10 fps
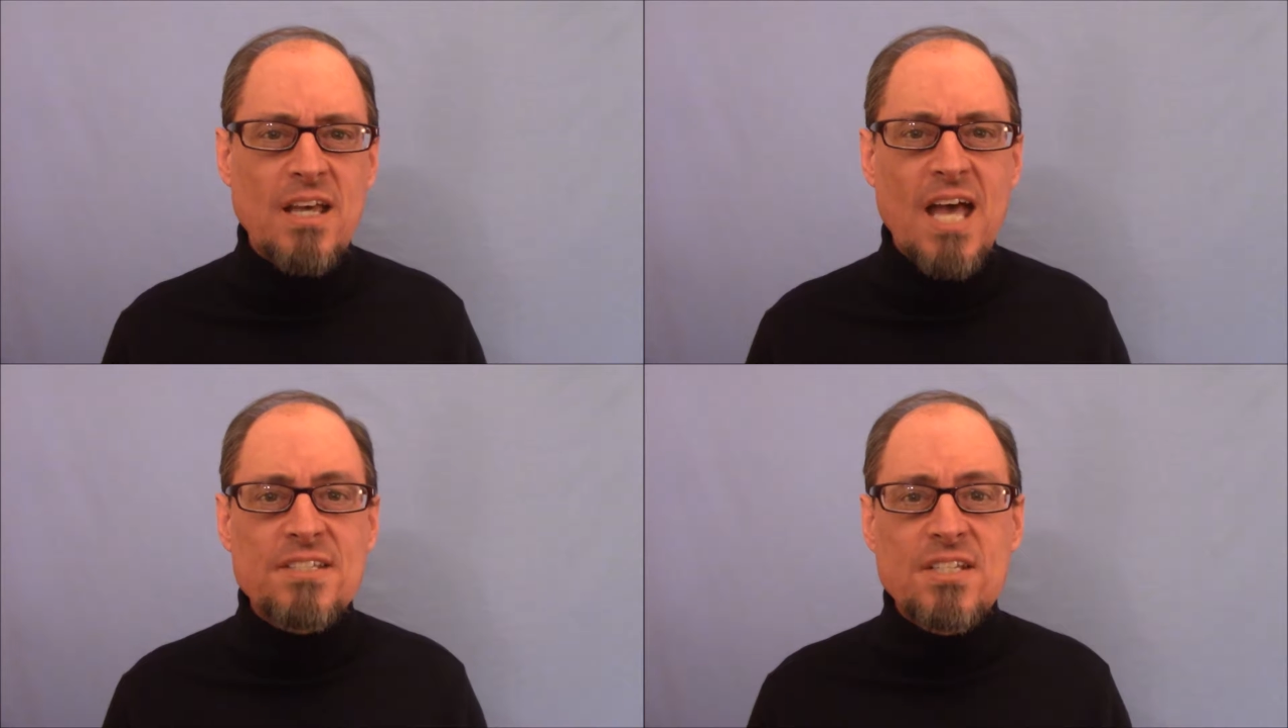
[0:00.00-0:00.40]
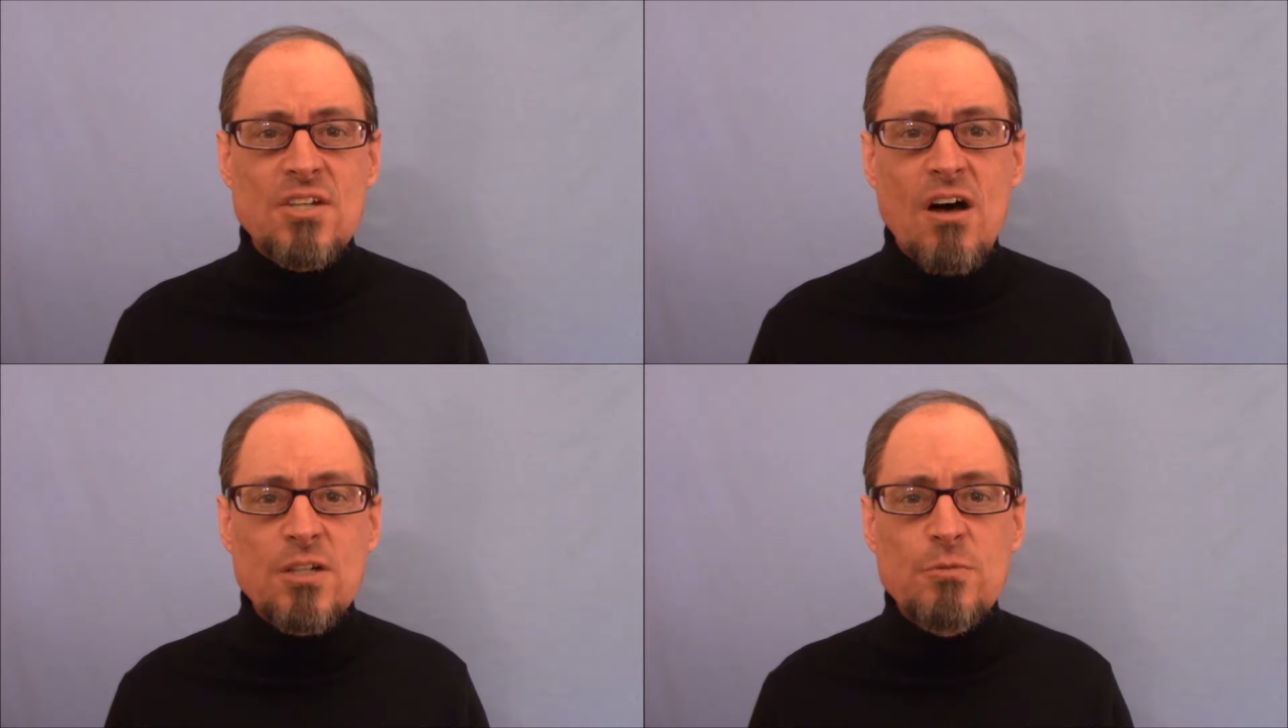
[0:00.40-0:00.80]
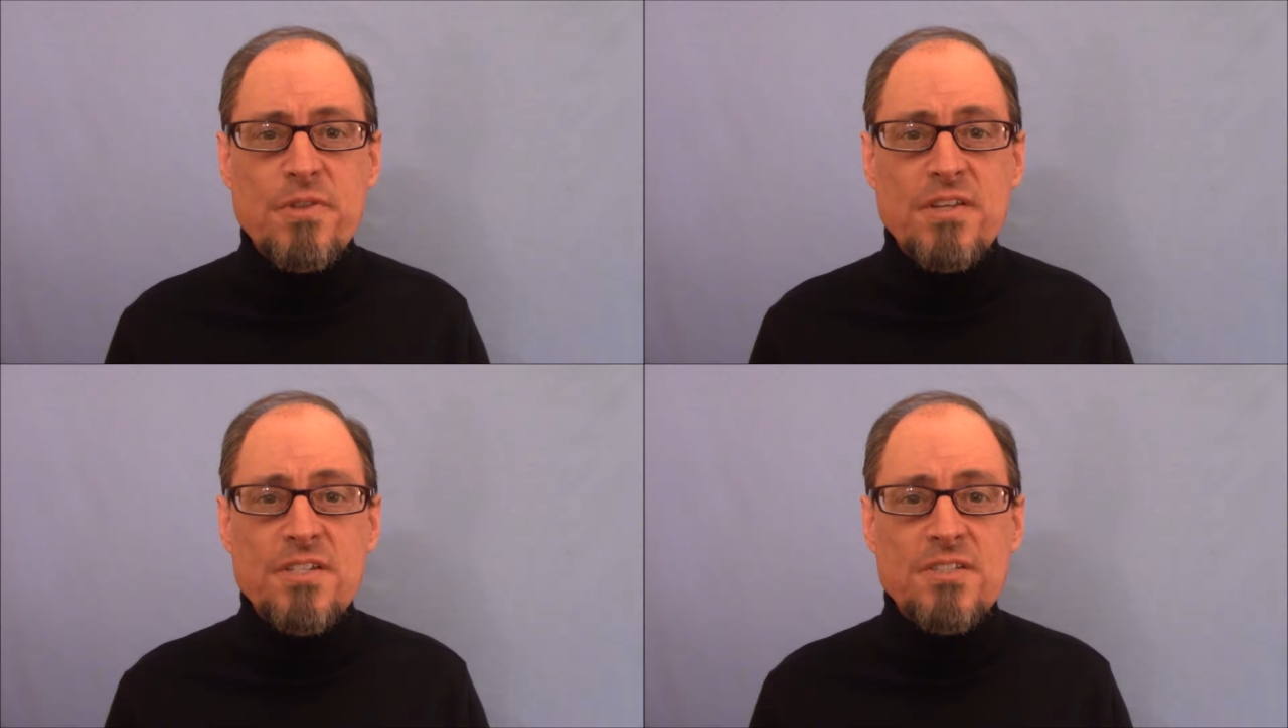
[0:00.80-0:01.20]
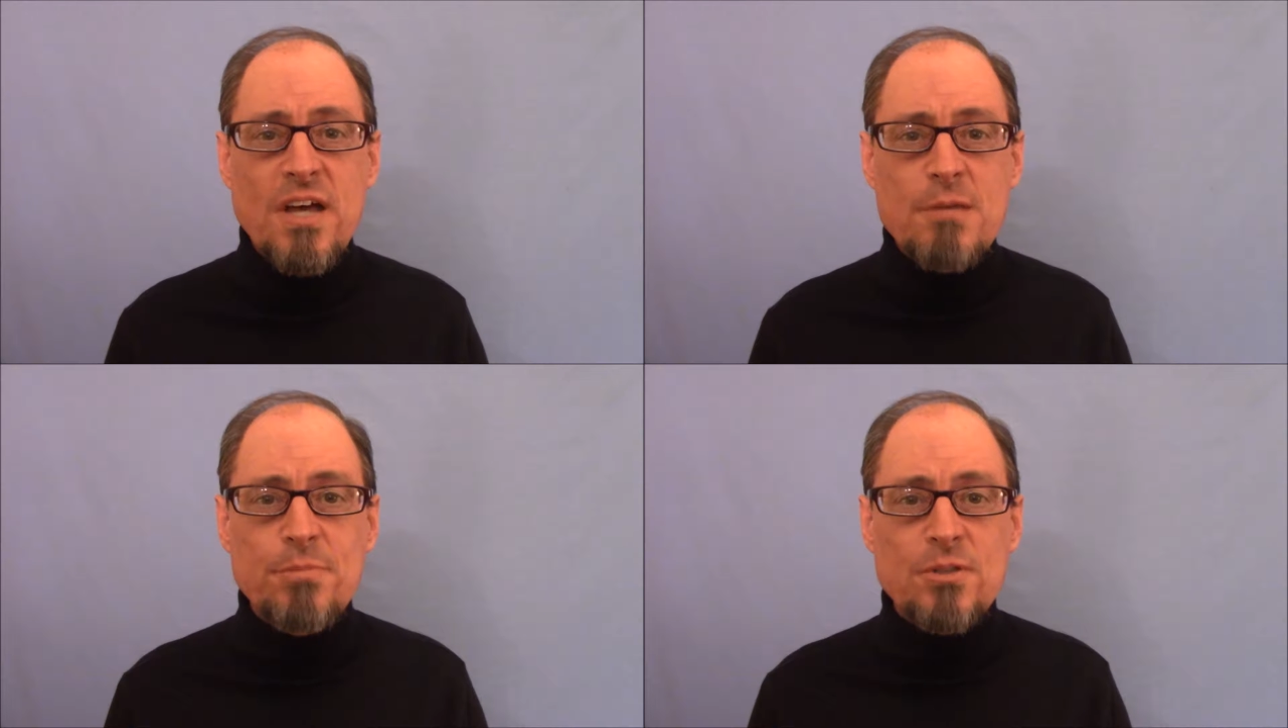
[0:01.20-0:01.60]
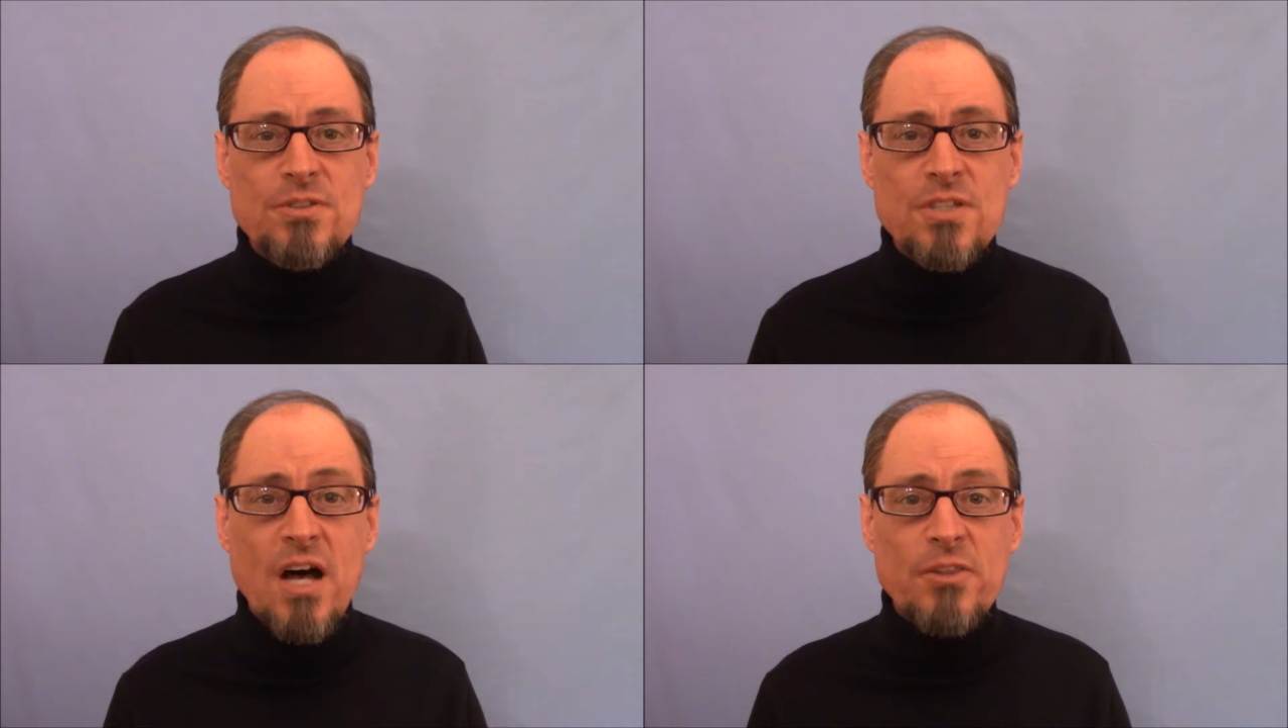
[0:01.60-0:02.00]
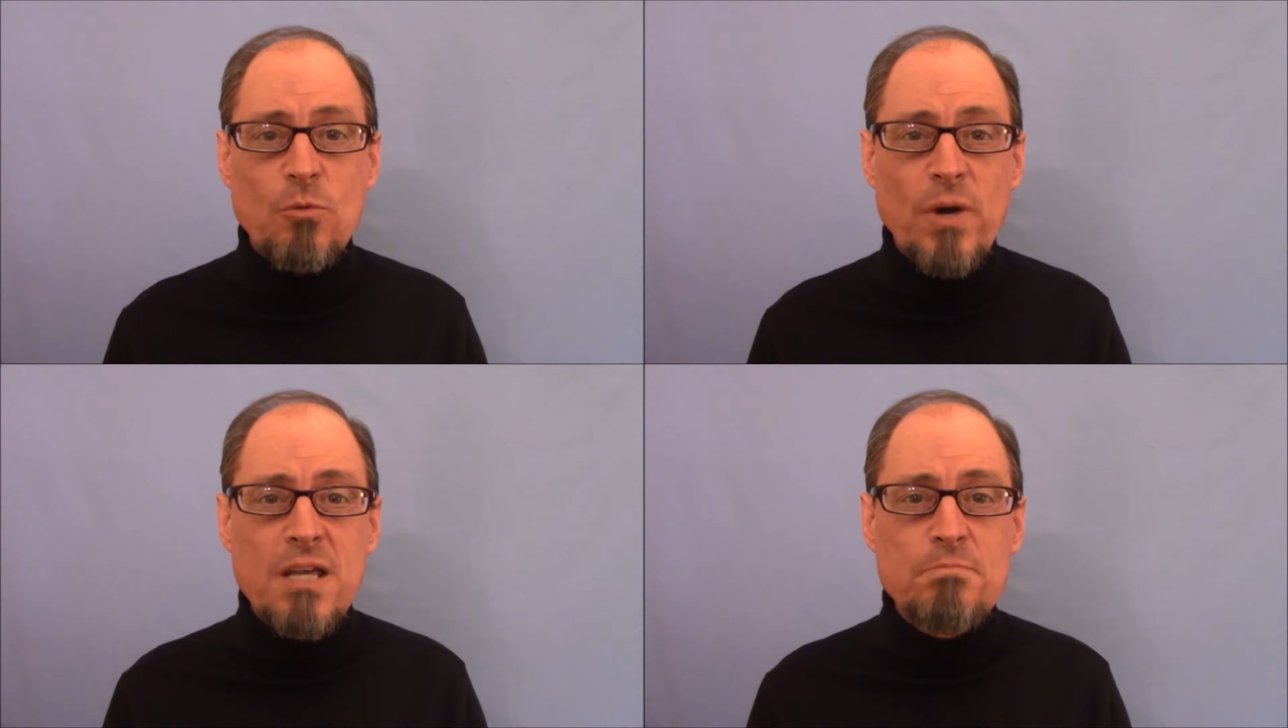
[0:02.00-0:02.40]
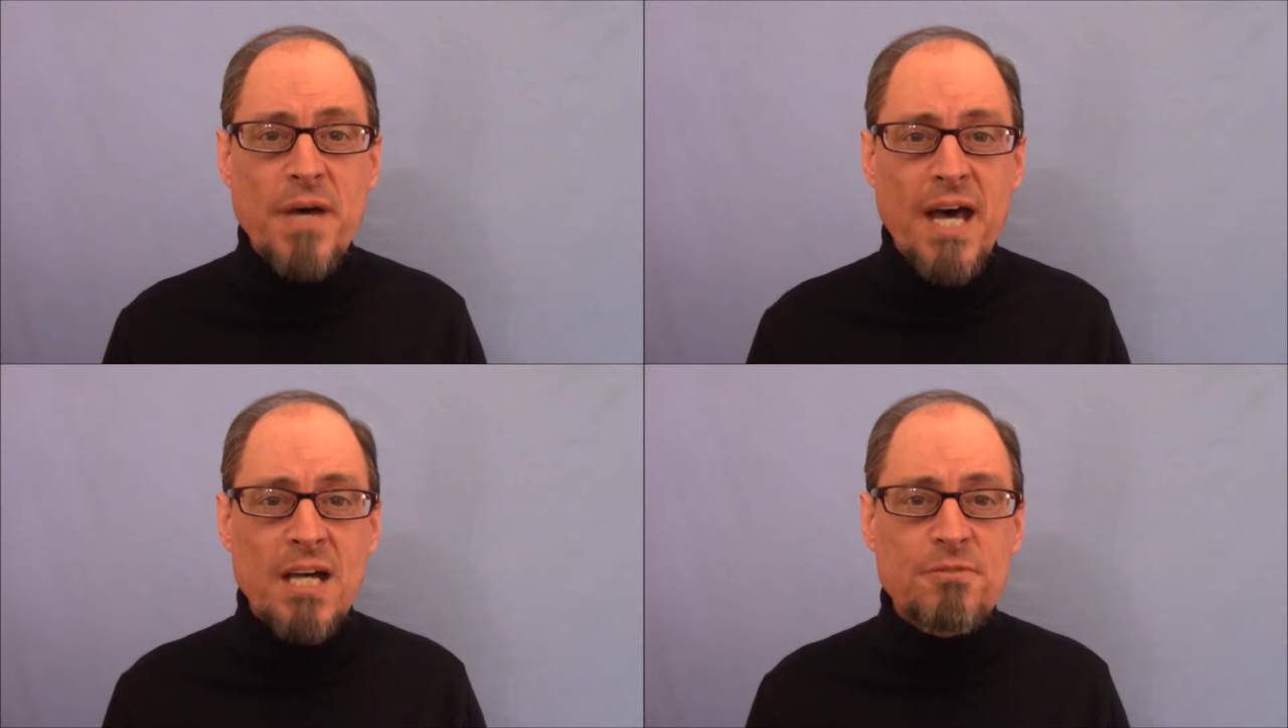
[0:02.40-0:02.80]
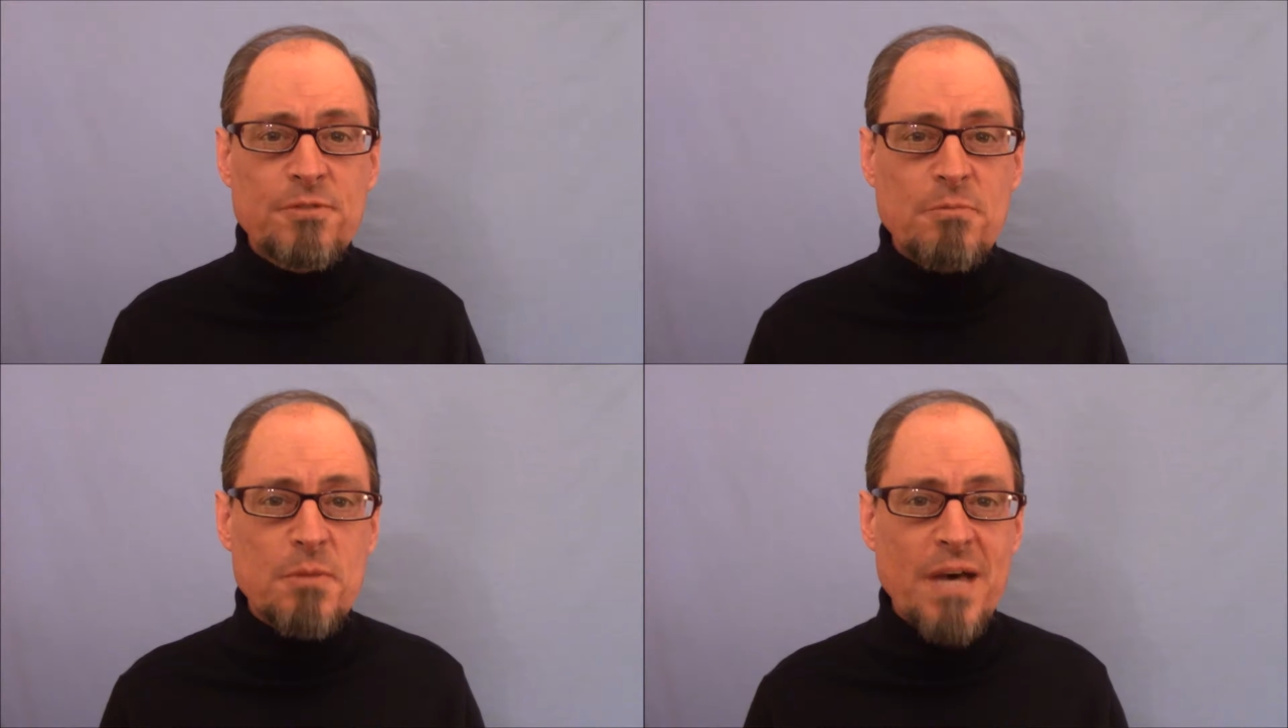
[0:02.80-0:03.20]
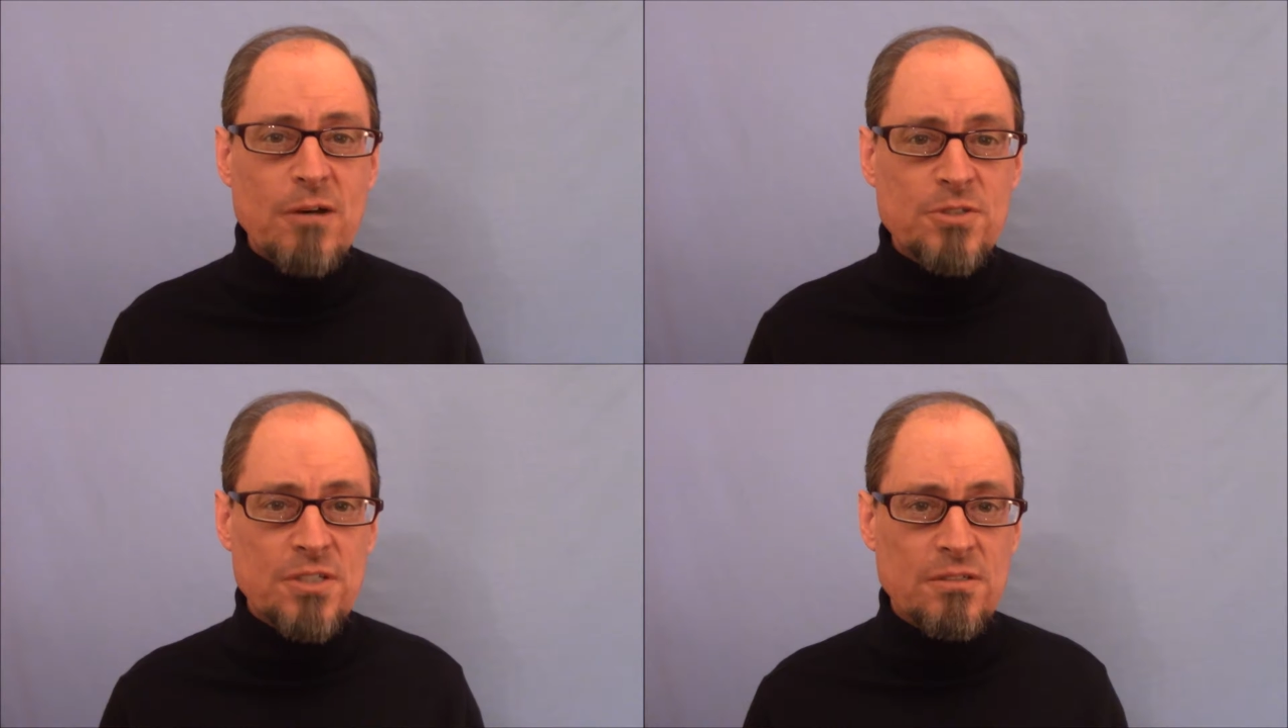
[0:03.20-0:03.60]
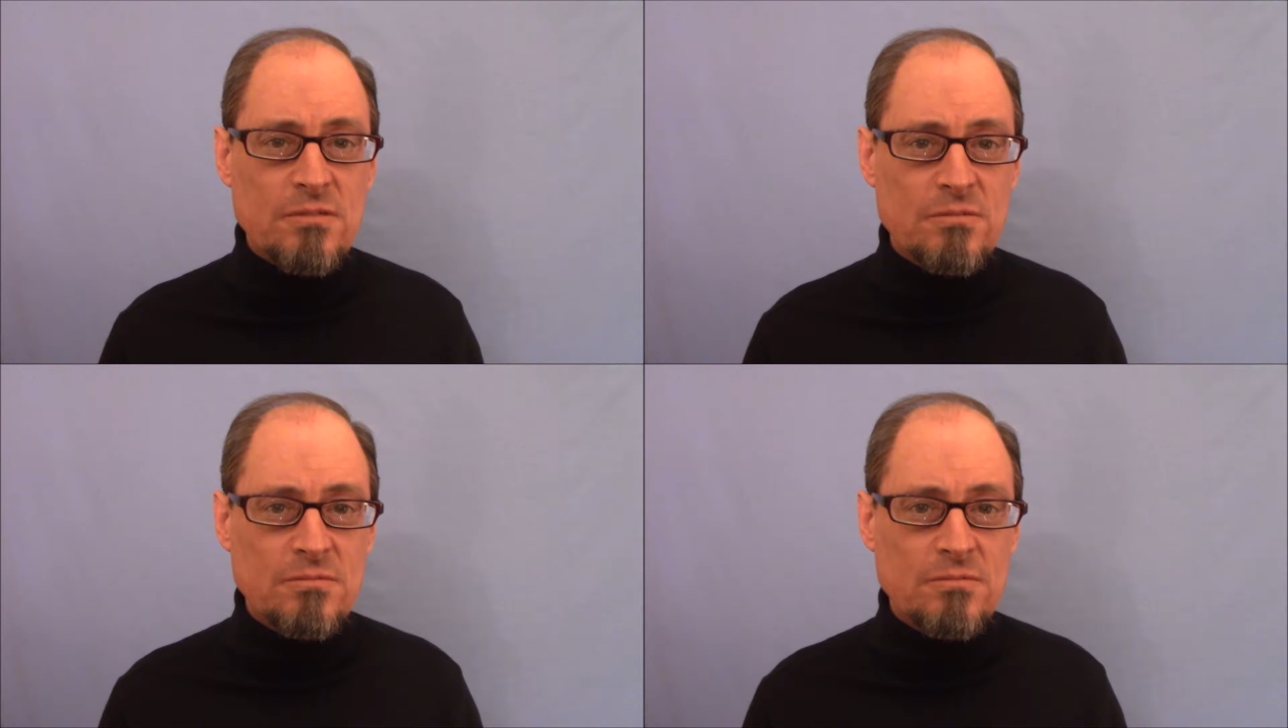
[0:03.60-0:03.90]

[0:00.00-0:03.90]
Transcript: as he talked with the disciples on the way back from the mountain.